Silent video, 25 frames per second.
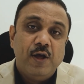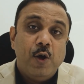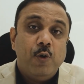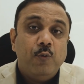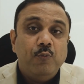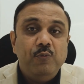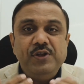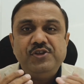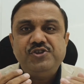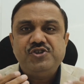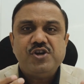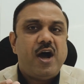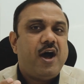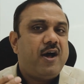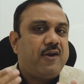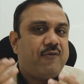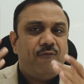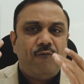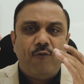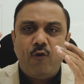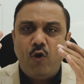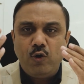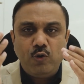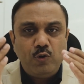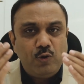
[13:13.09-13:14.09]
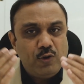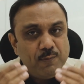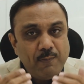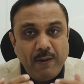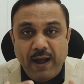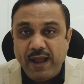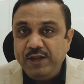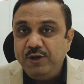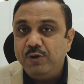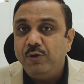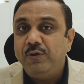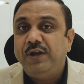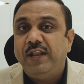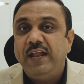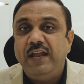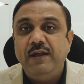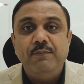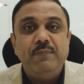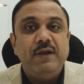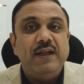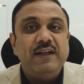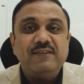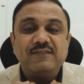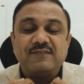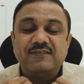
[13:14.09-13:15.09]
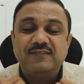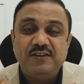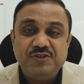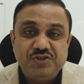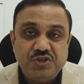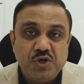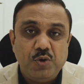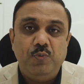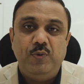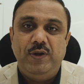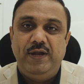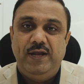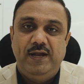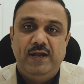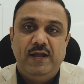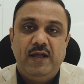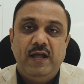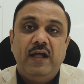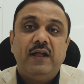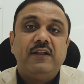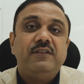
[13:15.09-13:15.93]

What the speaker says: which are followed by your team in such a way